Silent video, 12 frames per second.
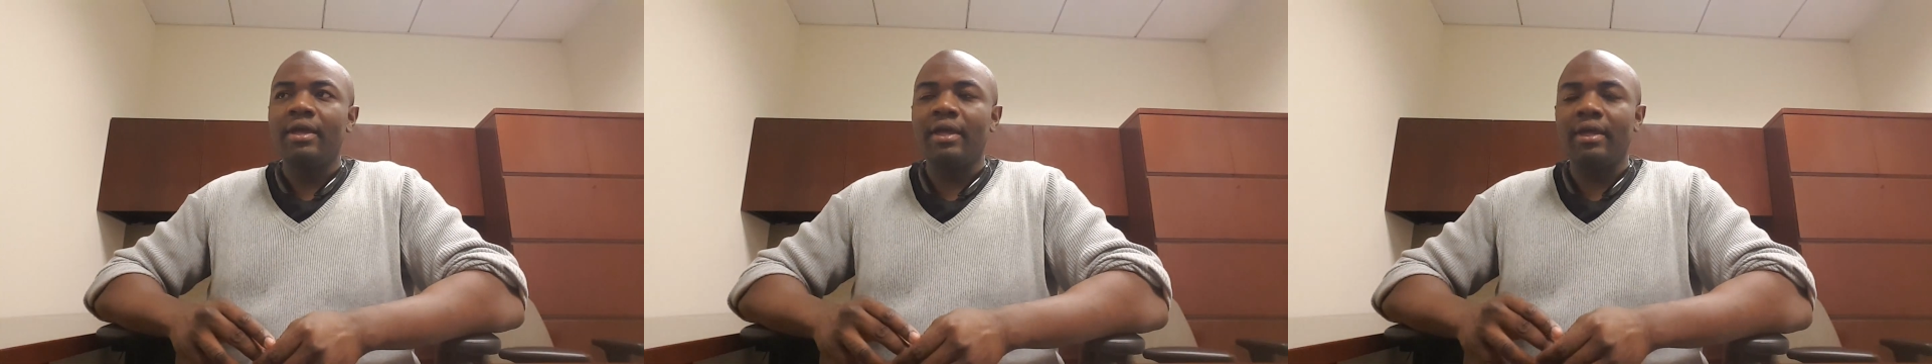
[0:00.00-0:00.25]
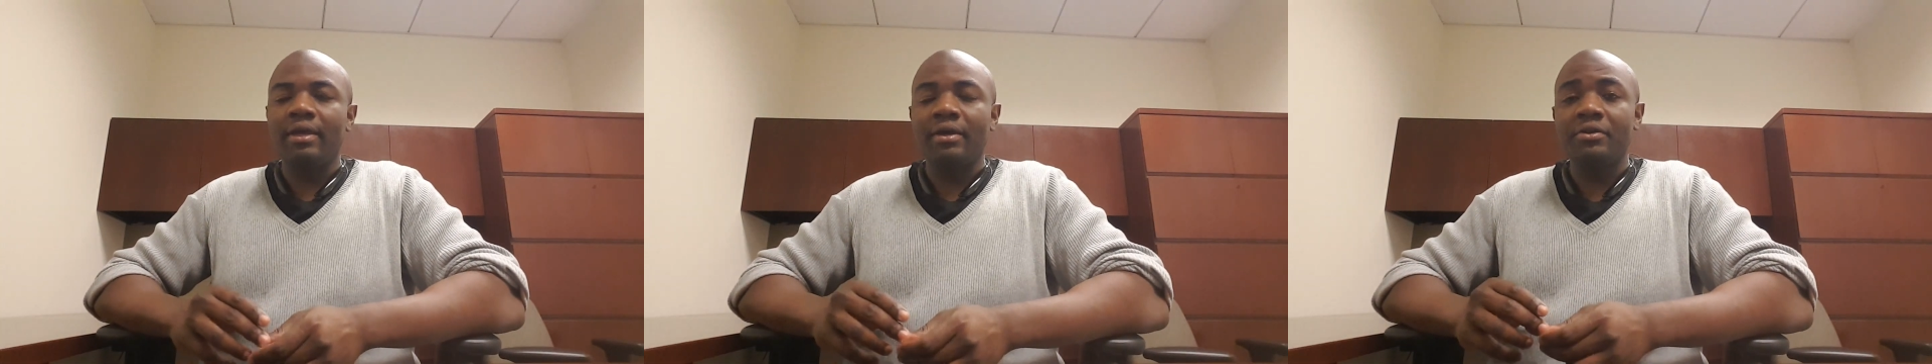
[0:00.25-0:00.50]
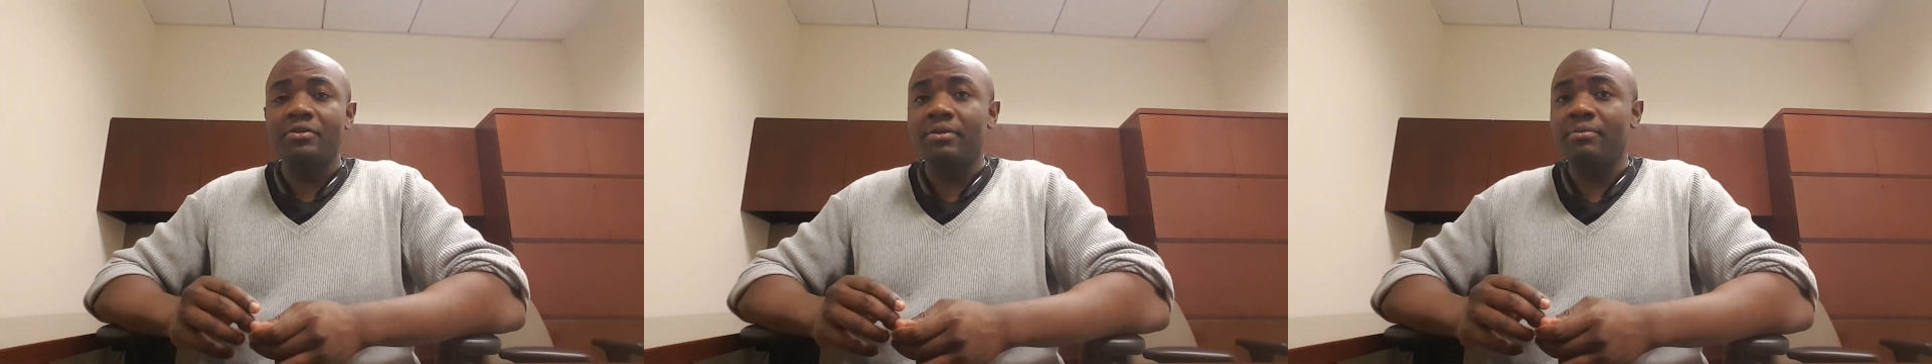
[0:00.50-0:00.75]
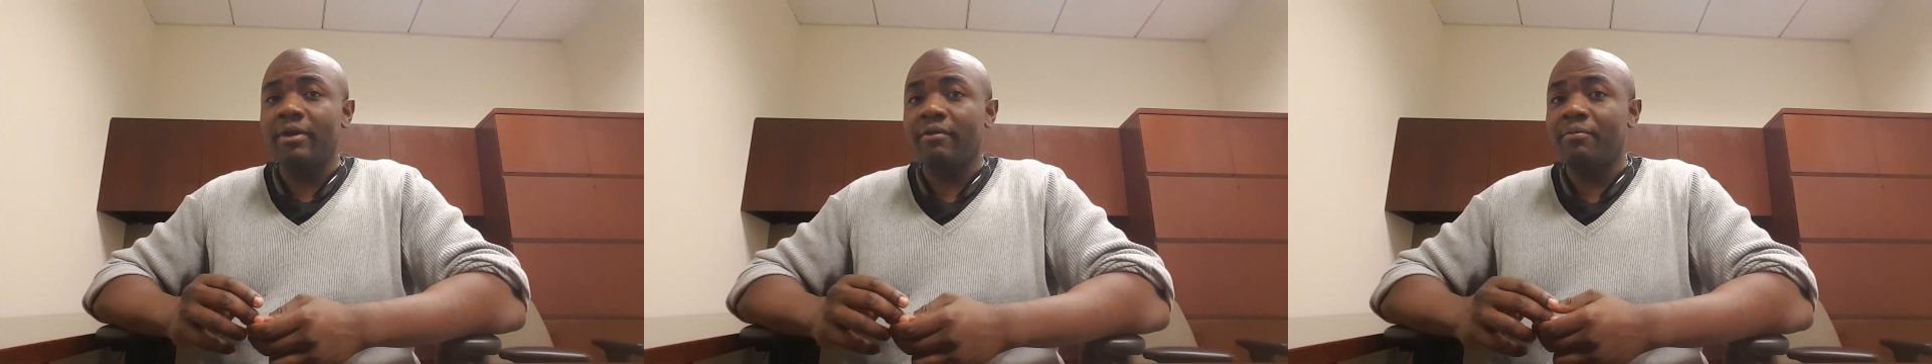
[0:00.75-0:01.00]
and
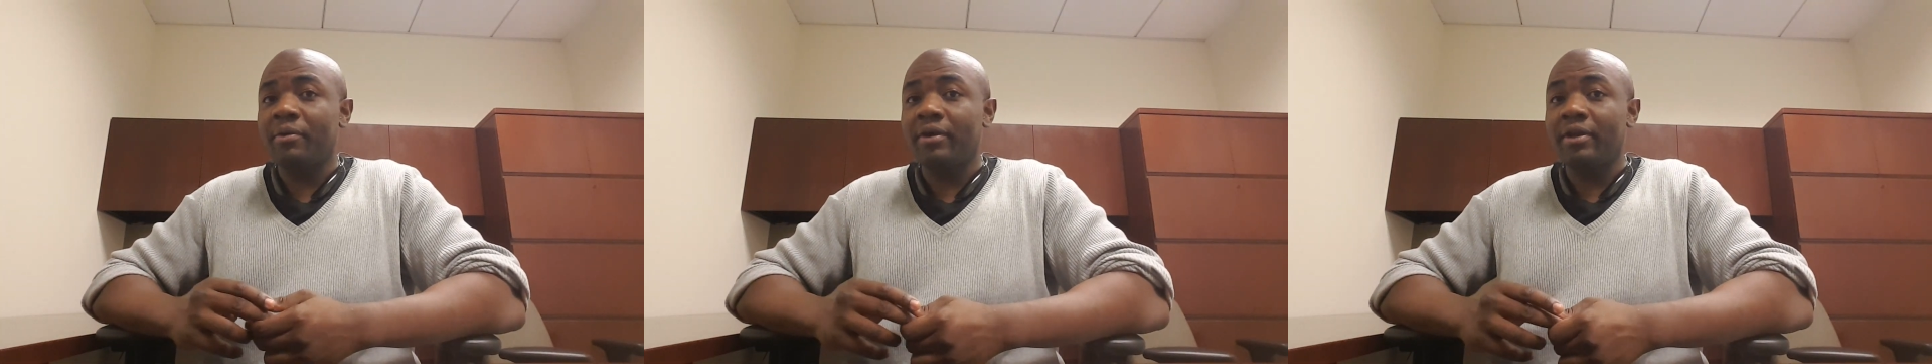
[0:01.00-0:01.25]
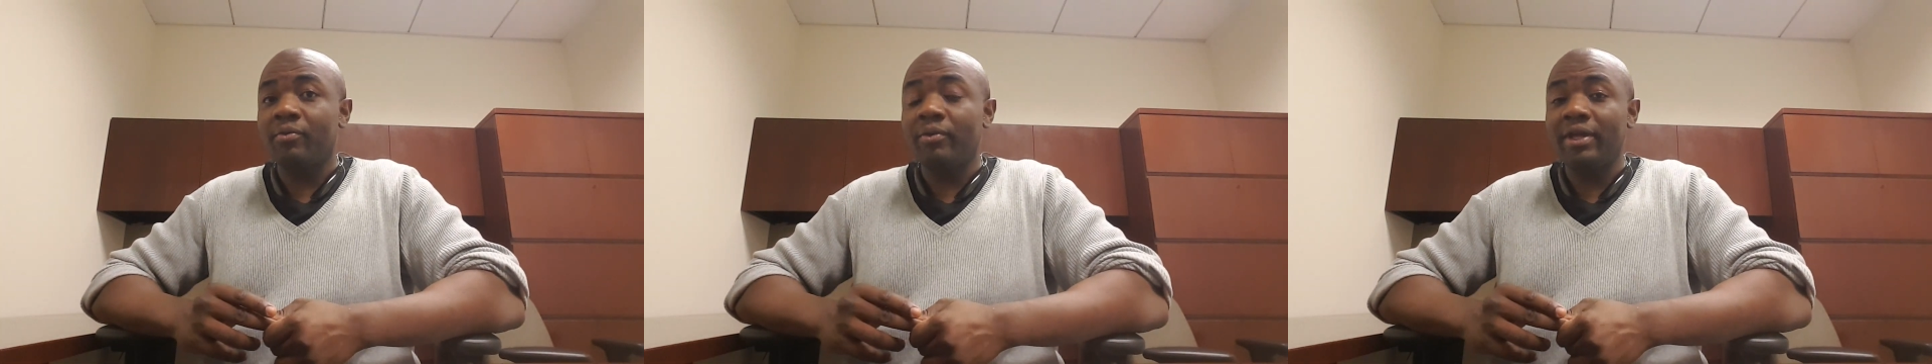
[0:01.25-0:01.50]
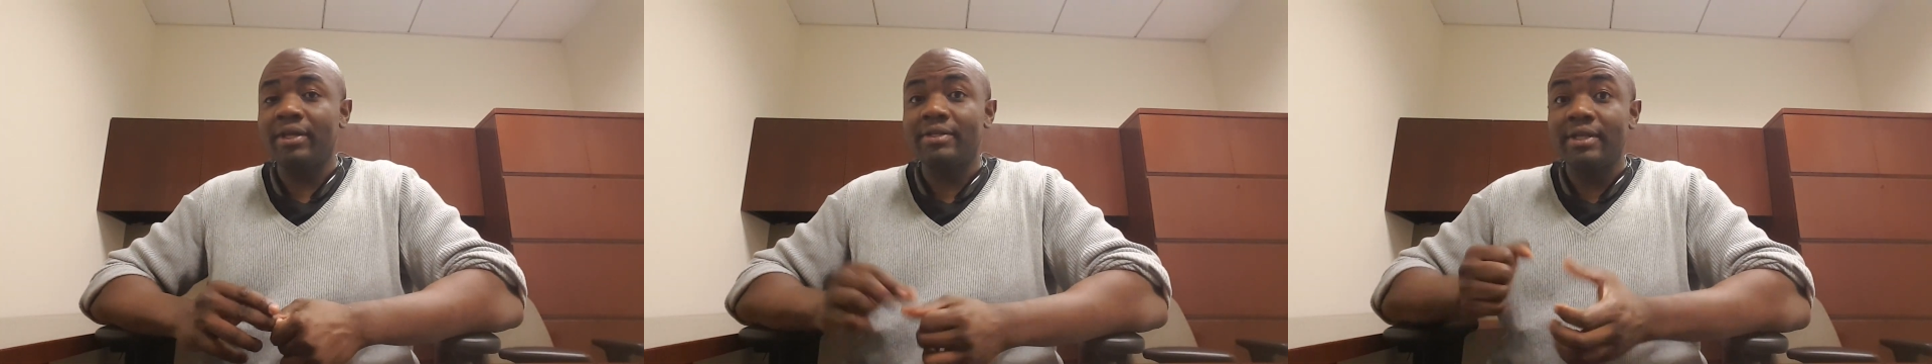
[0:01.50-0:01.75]
Kojima have parted ways.